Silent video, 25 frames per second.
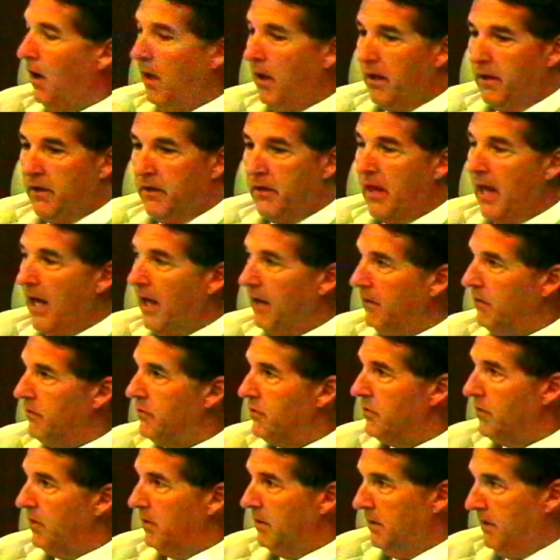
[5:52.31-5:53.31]
in that
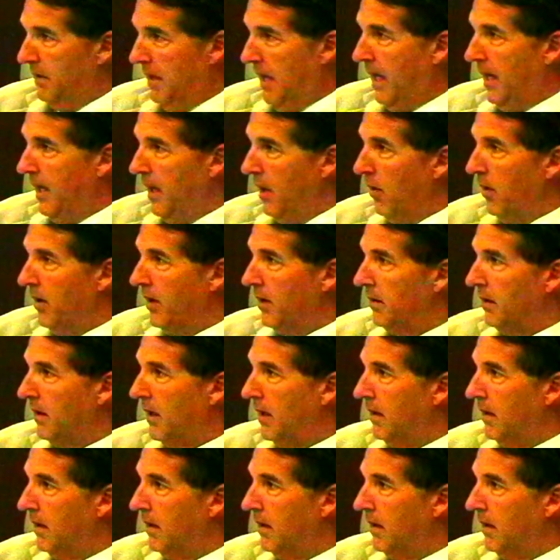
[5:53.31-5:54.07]
area